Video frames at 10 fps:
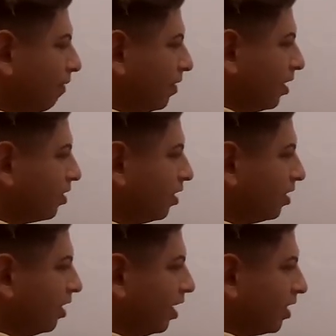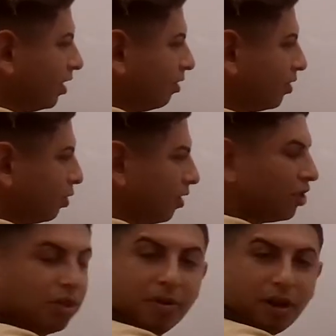physicians, they tend to
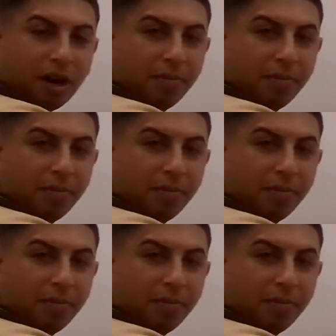switch to an